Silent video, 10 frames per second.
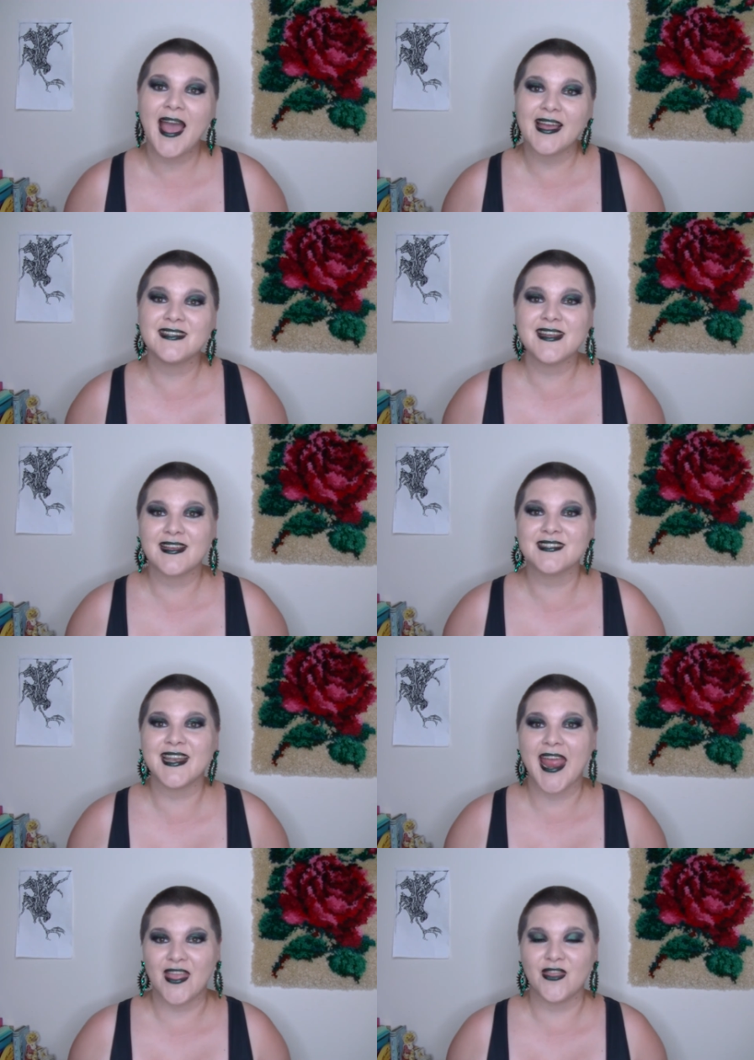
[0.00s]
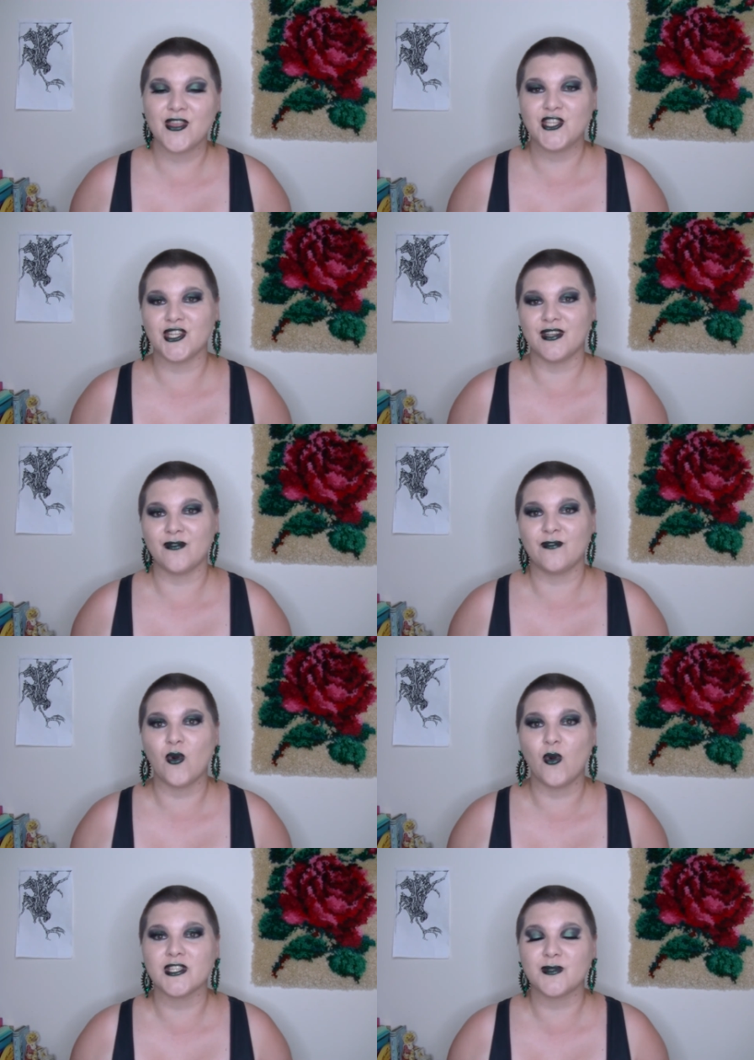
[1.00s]
and as an entheogen
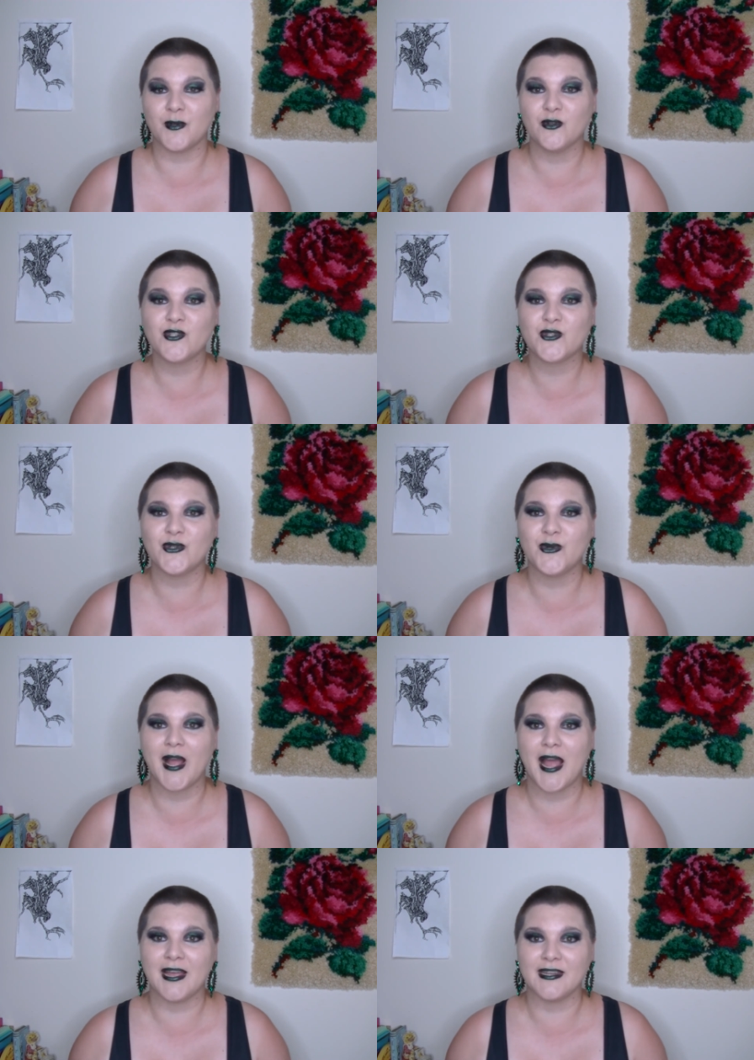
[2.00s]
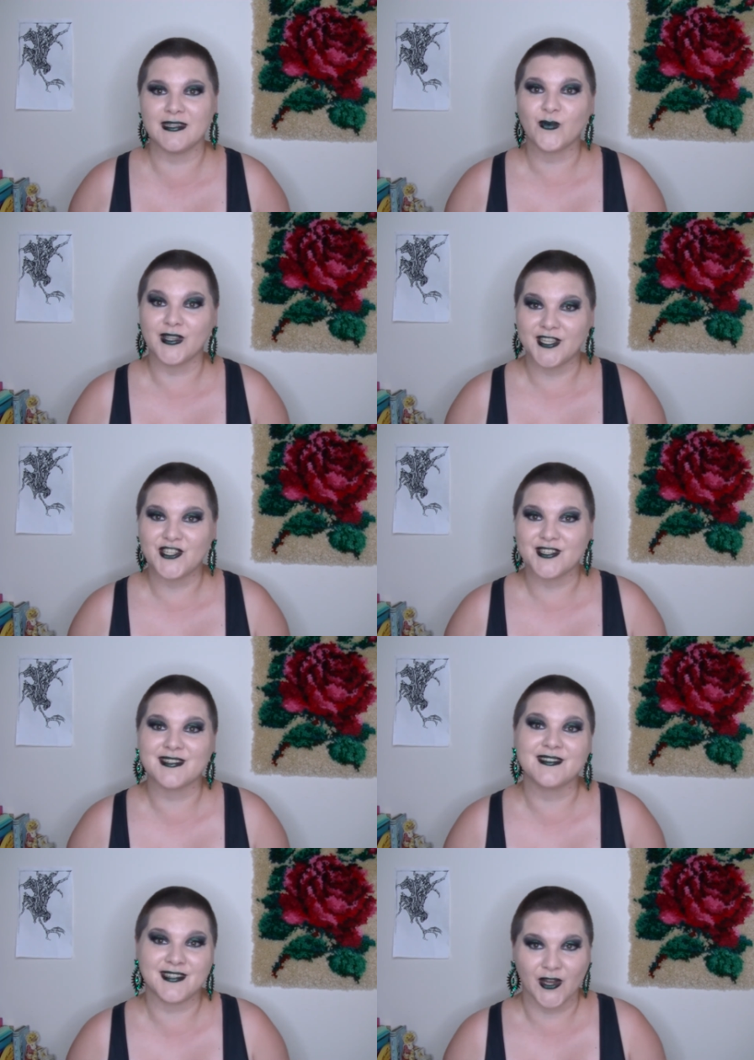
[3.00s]
for spiritual and religious
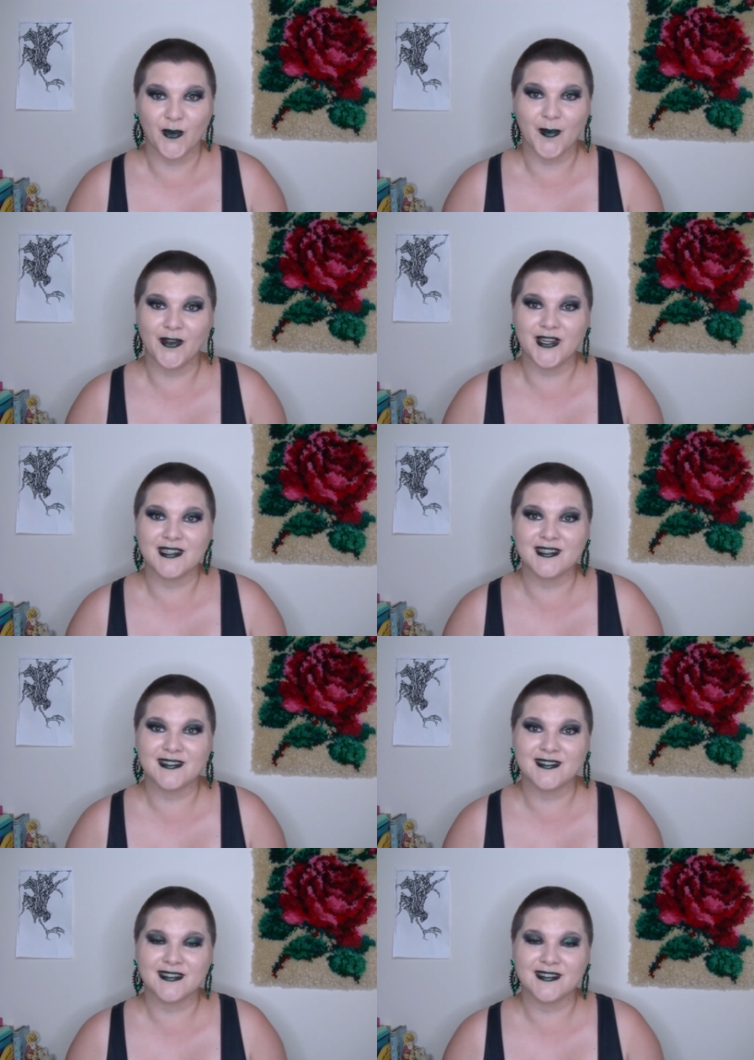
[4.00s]
ceremonies.